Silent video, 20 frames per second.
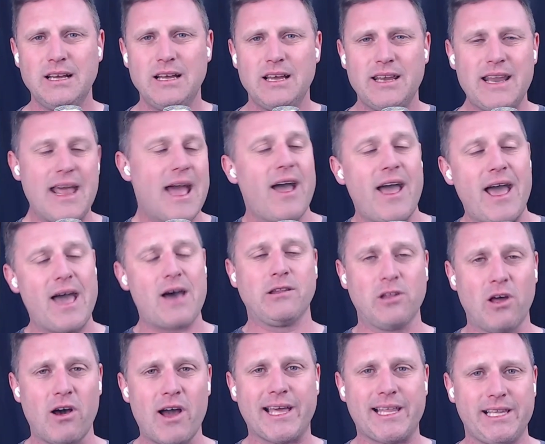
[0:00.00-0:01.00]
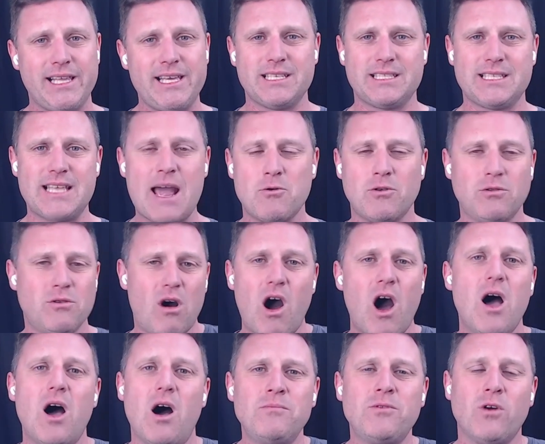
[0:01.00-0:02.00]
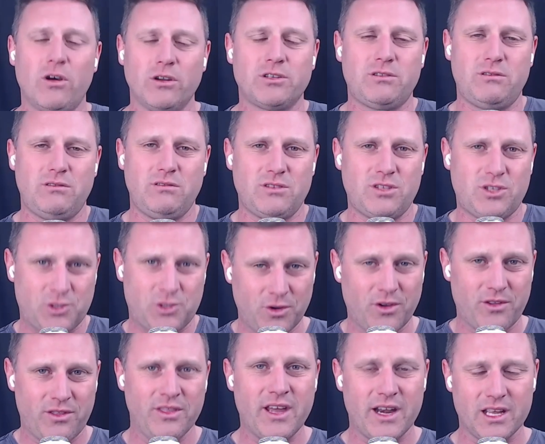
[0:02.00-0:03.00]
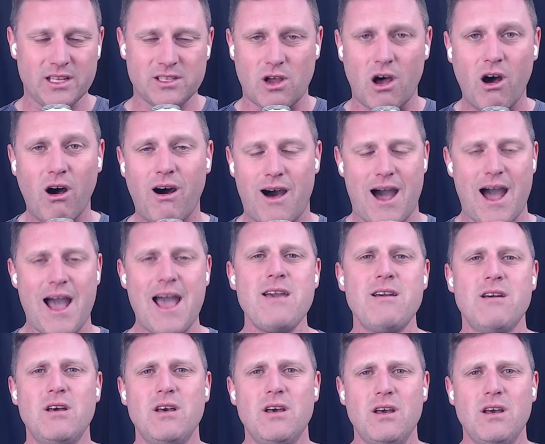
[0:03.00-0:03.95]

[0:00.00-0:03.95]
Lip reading: Now, how likely is that? Well, I'm not certain that it's high,